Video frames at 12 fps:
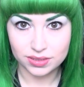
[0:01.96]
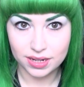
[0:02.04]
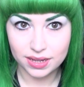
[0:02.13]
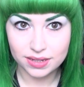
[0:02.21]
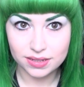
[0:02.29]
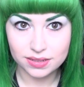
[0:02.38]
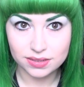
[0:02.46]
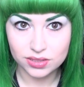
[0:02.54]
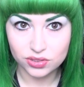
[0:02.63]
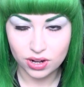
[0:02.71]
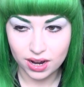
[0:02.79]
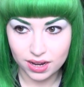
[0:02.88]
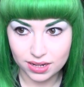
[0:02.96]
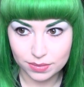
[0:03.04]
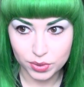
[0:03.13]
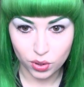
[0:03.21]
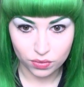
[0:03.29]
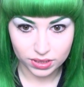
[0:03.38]
Today is
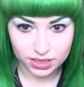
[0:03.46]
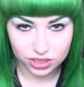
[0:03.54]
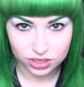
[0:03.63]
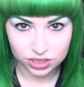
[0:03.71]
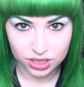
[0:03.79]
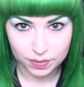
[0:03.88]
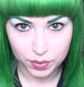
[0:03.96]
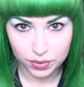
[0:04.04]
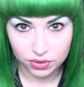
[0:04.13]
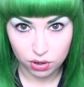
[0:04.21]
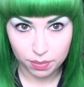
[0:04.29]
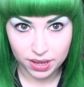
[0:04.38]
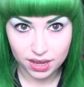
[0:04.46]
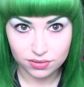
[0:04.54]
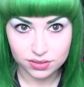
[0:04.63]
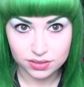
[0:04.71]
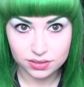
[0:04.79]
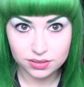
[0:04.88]
describe your relationship with your
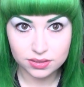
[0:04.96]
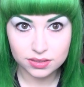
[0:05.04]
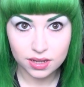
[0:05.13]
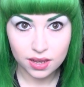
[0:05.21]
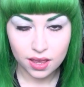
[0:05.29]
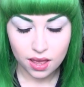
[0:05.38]
parents.